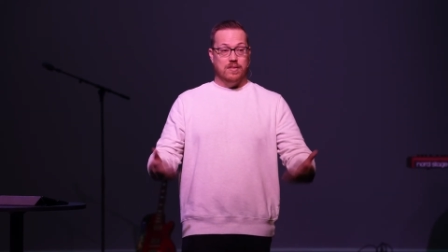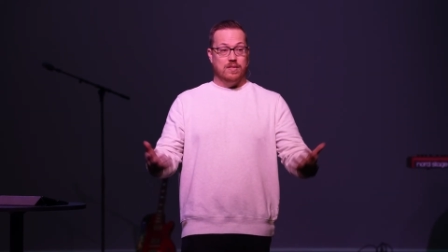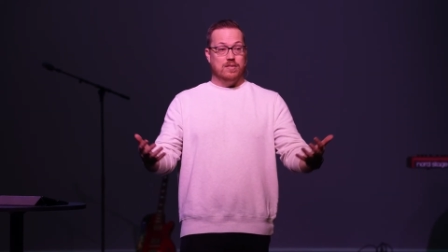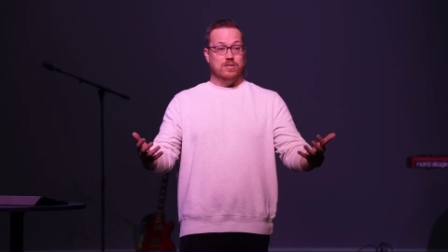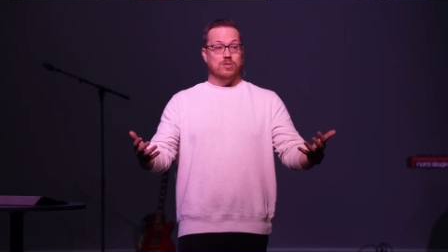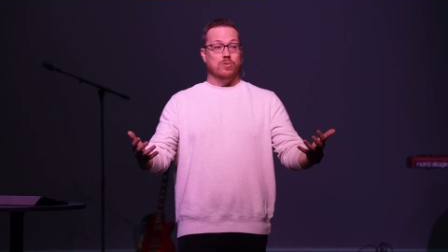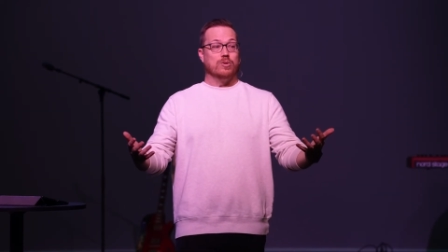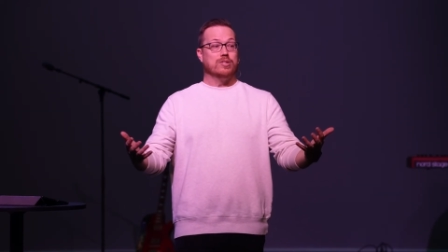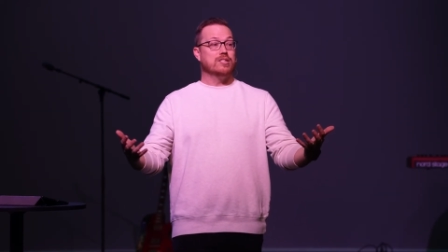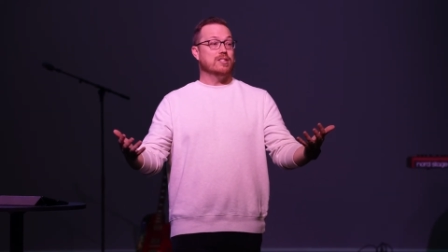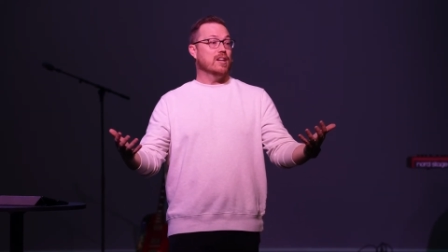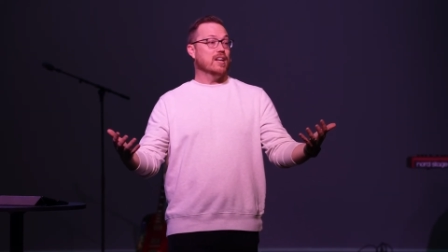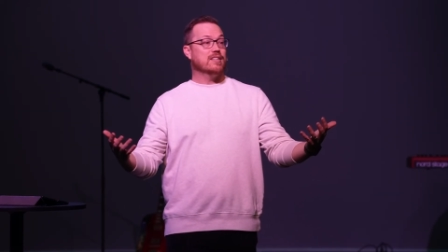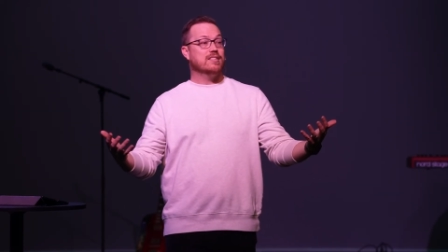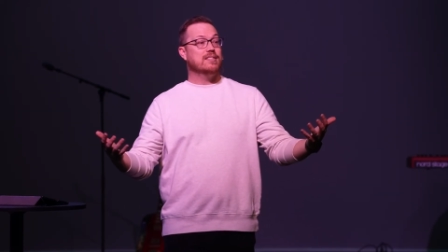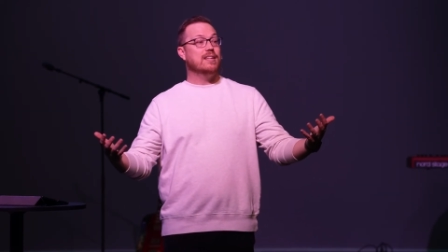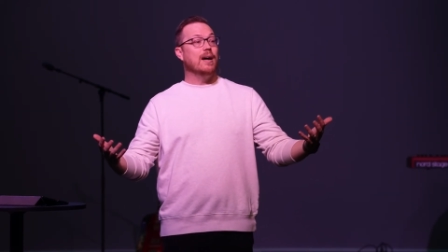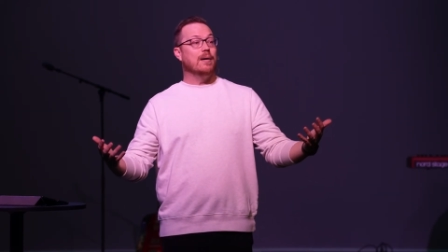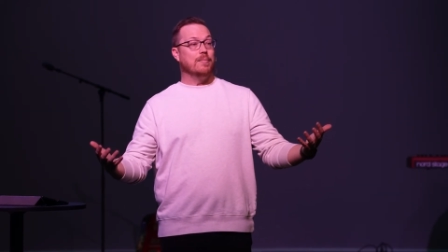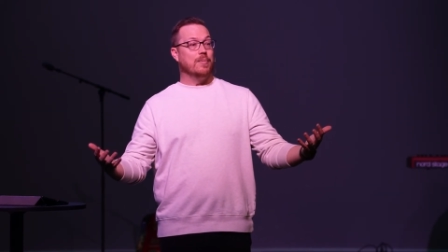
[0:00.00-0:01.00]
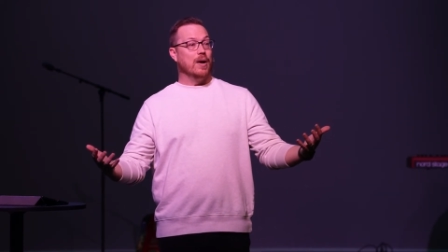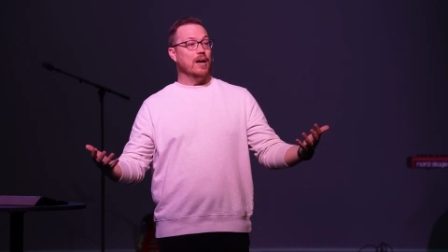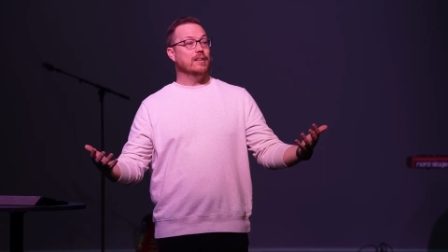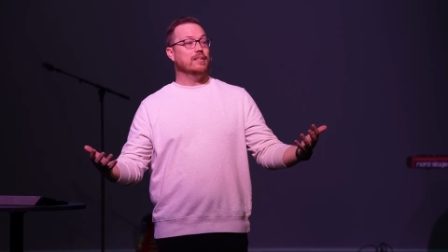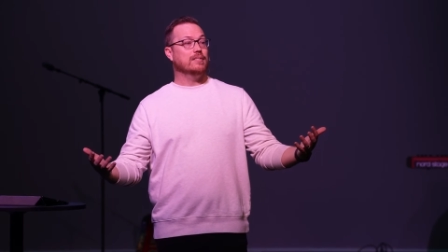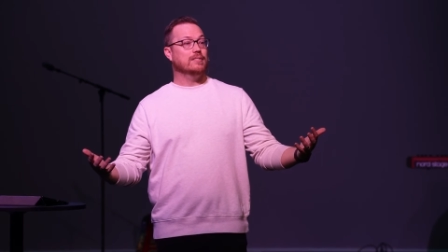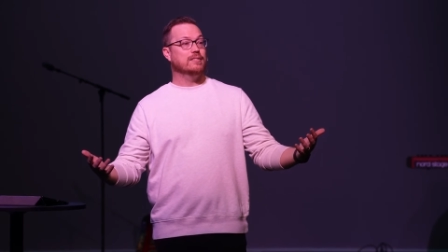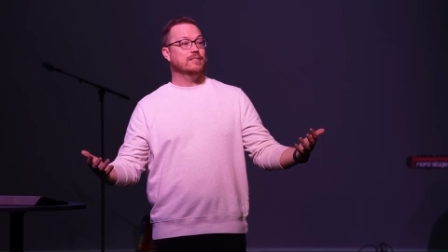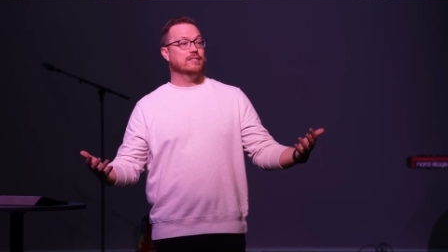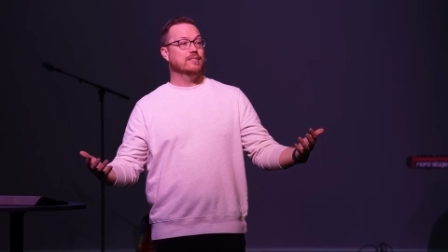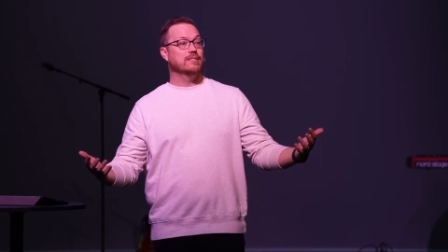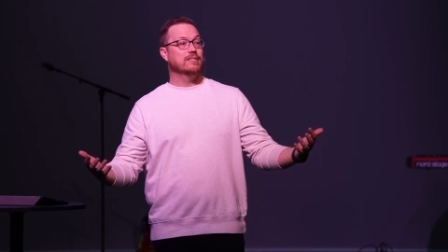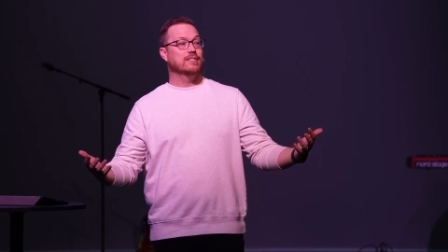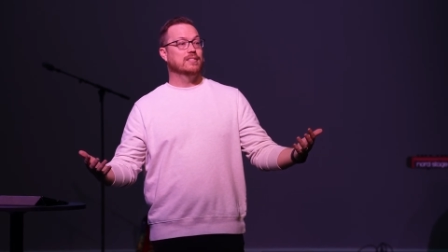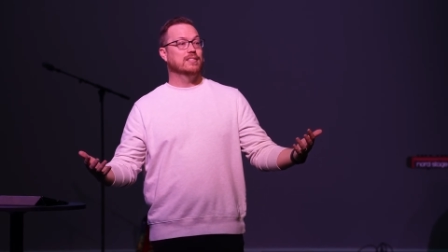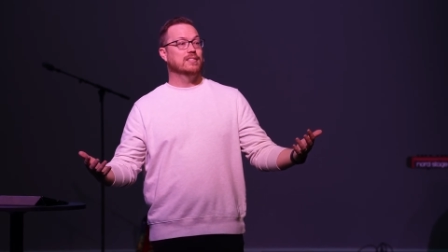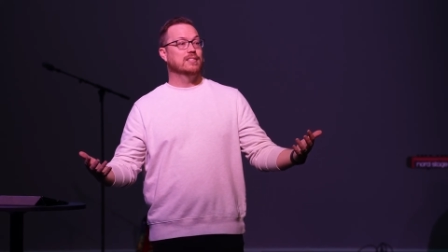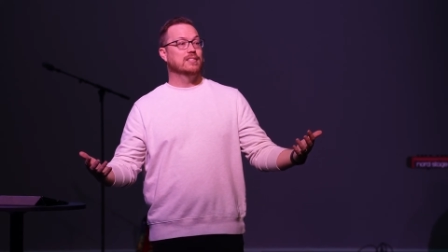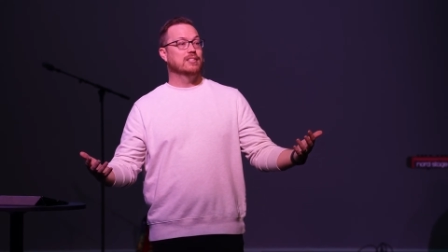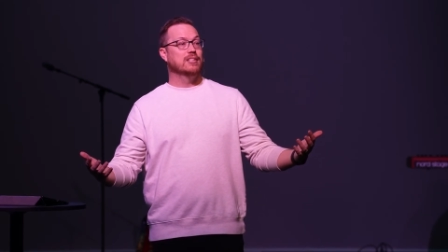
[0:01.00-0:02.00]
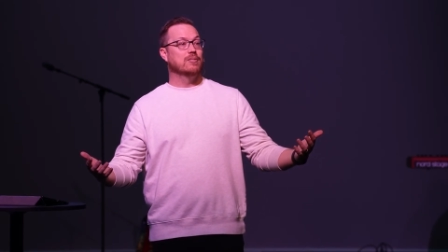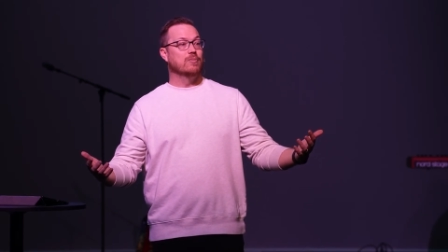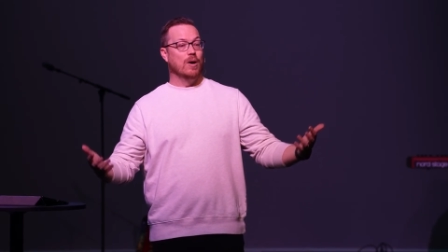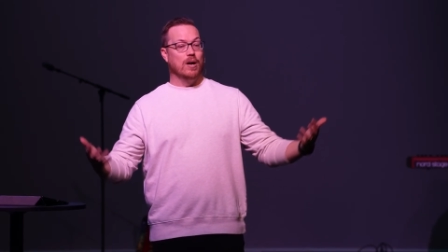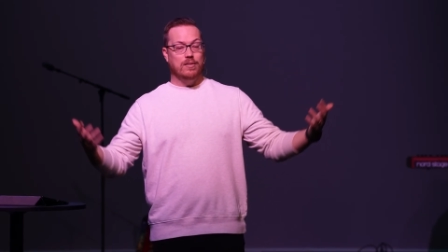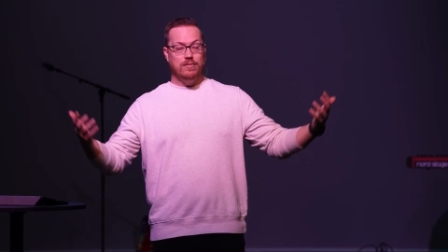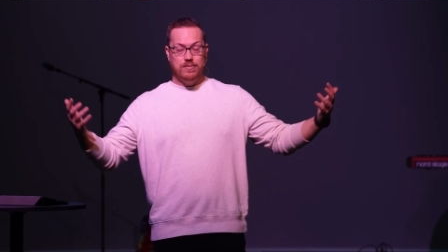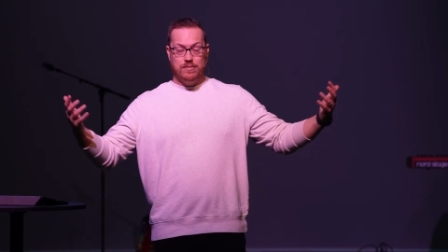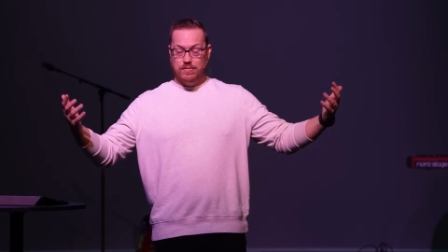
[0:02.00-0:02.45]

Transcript: So, what's the next step, right? Well,